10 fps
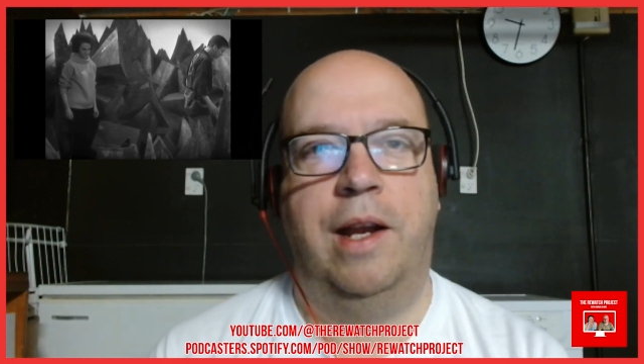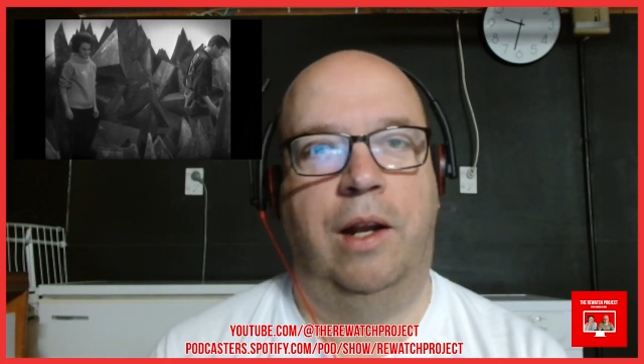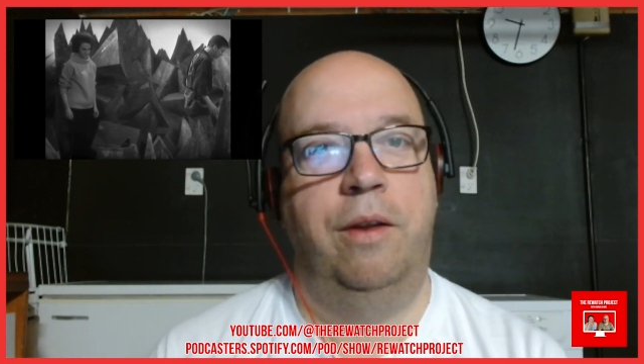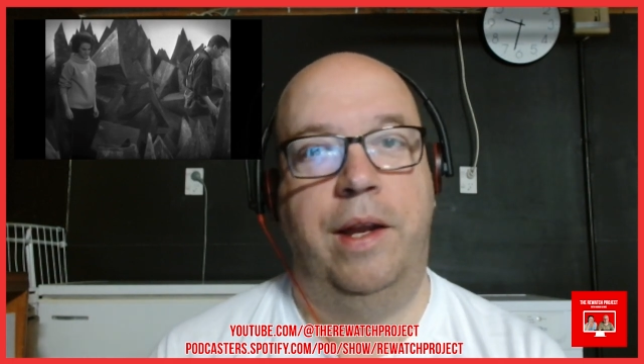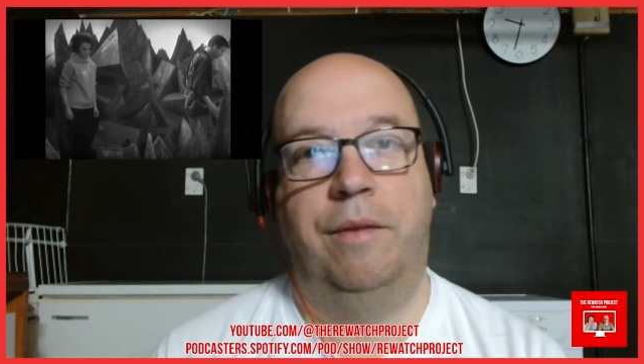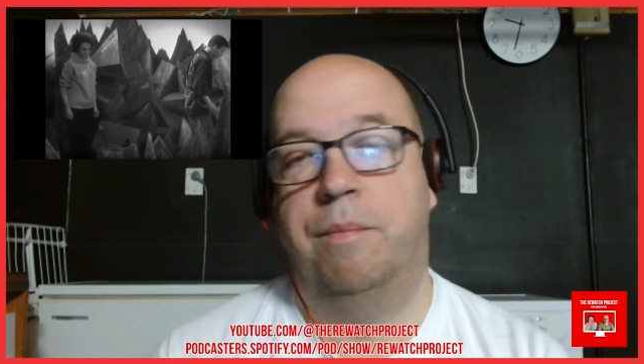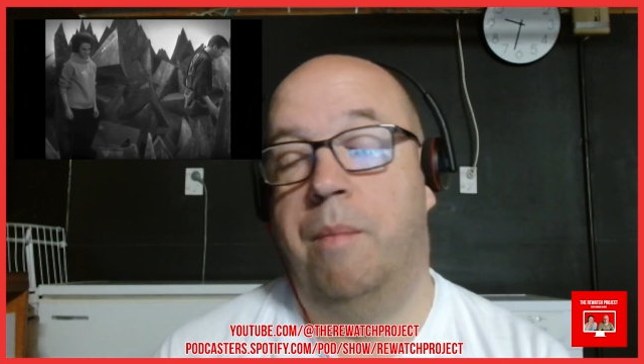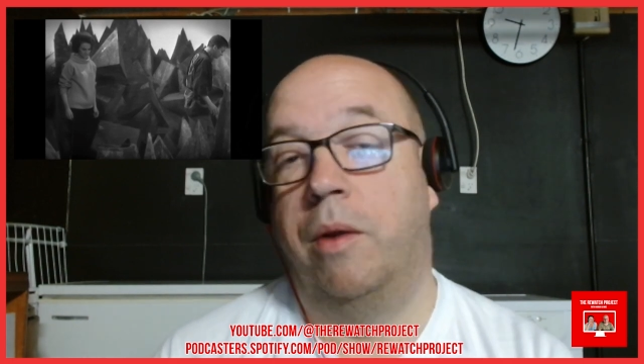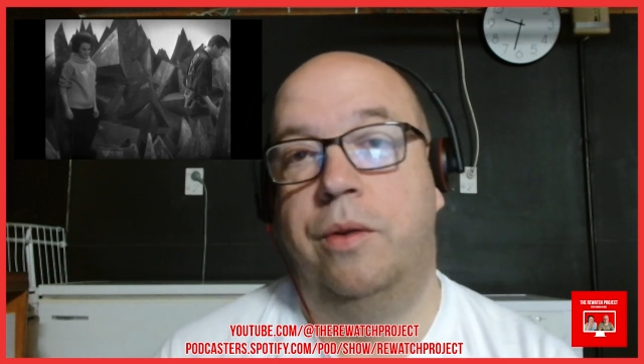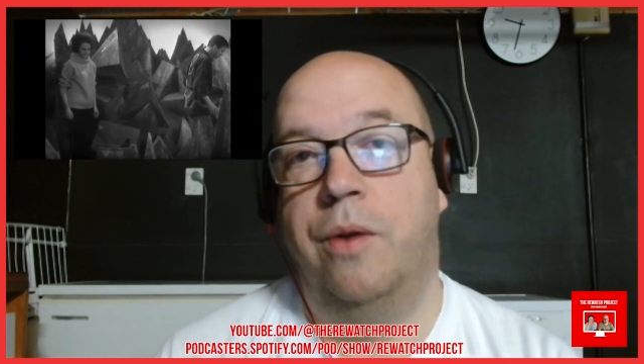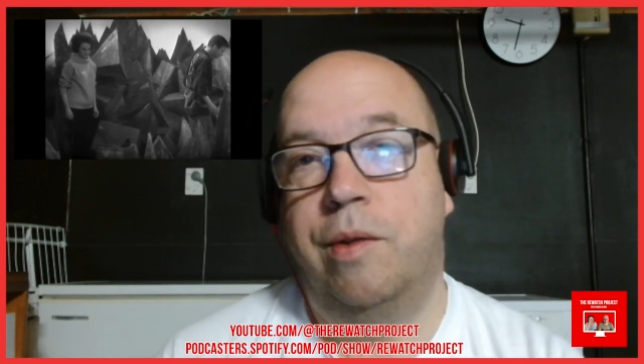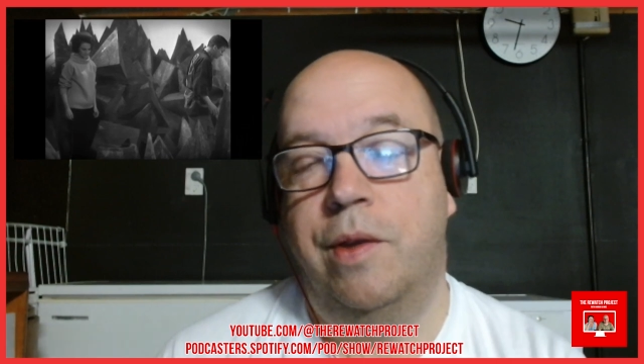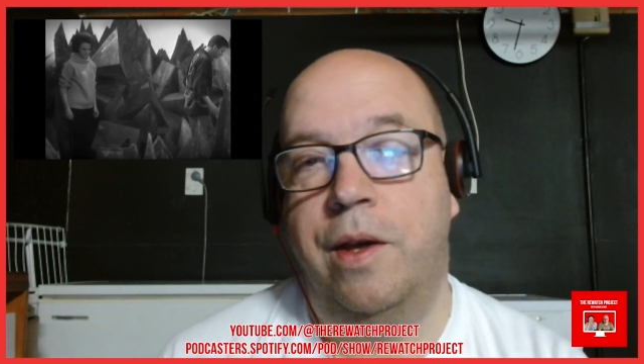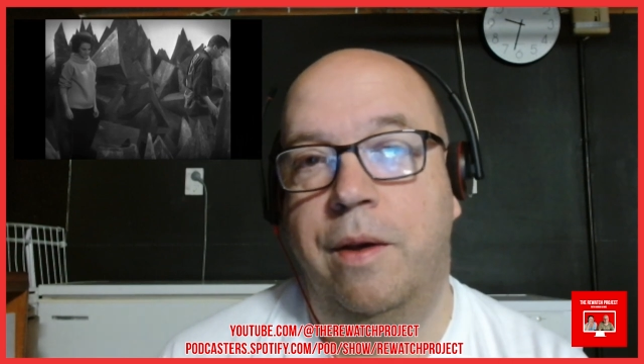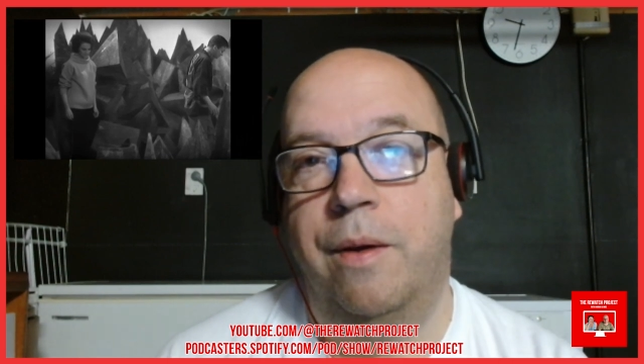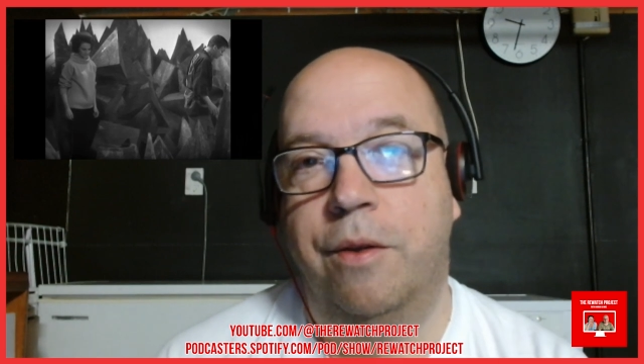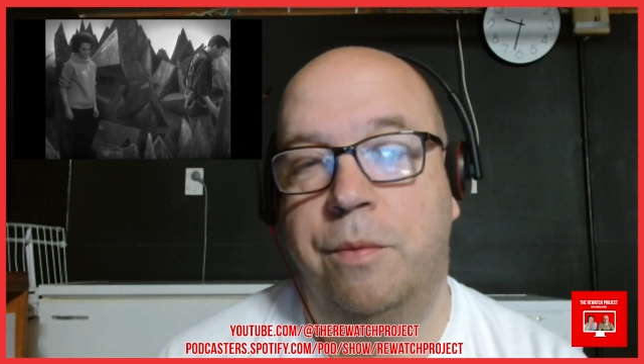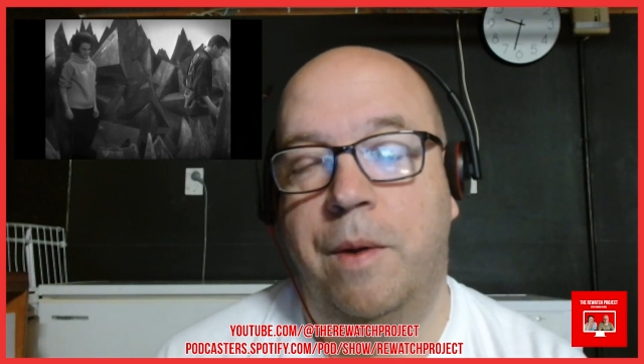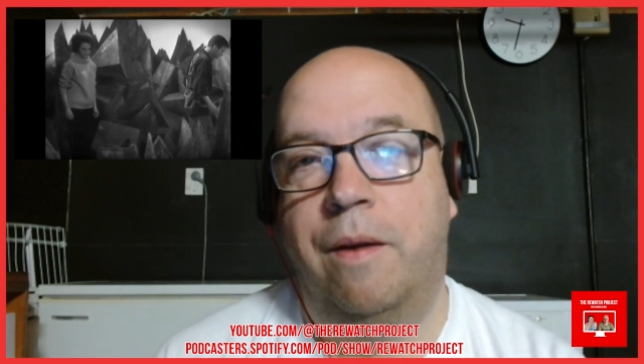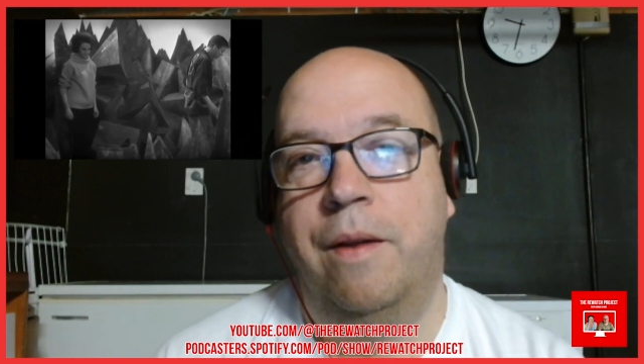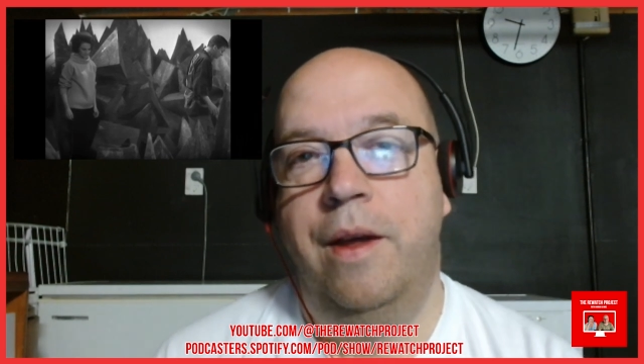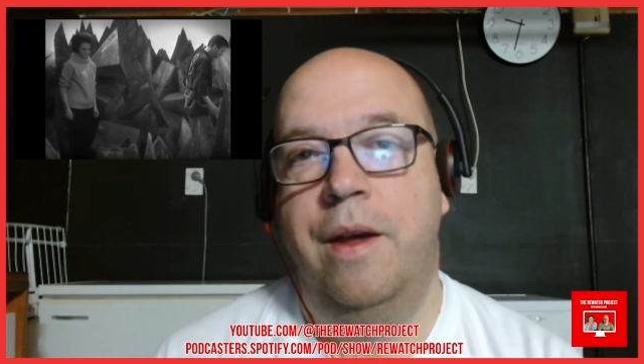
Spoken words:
including modern Doctor Who as well.